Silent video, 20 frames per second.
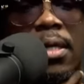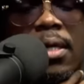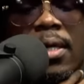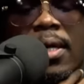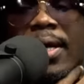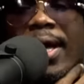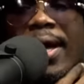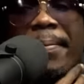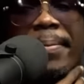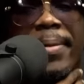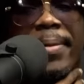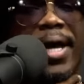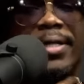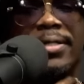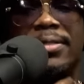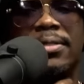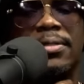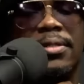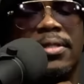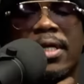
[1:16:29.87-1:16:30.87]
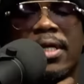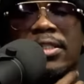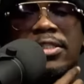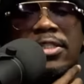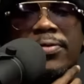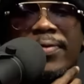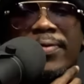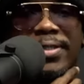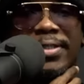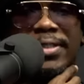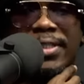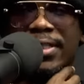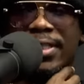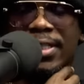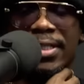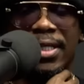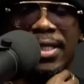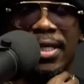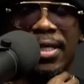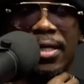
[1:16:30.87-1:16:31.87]
I'm not interested in
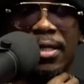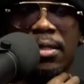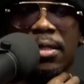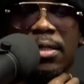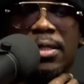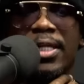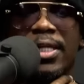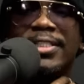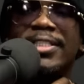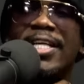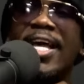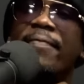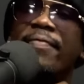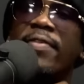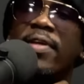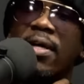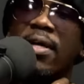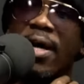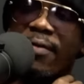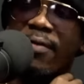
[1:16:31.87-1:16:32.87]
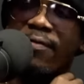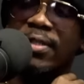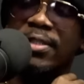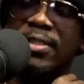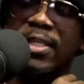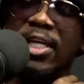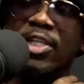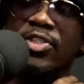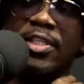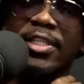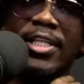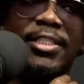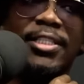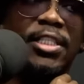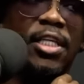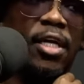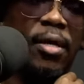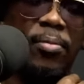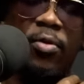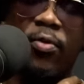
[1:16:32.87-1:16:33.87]
that. Let's have the conversation. Let's
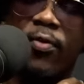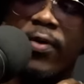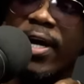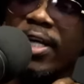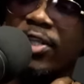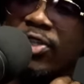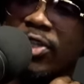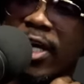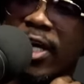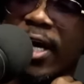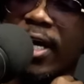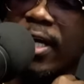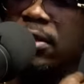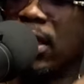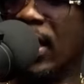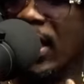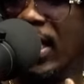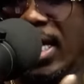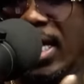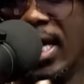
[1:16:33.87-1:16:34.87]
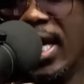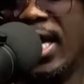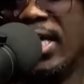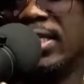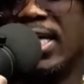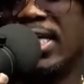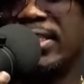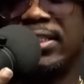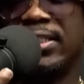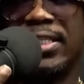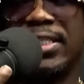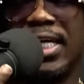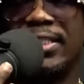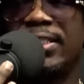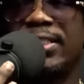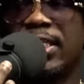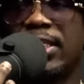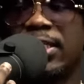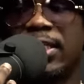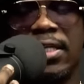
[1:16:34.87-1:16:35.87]
upgrade change. And that's that's
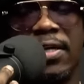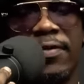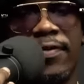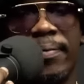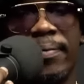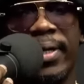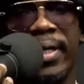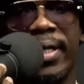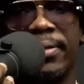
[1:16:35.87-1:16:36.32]
good enough for me.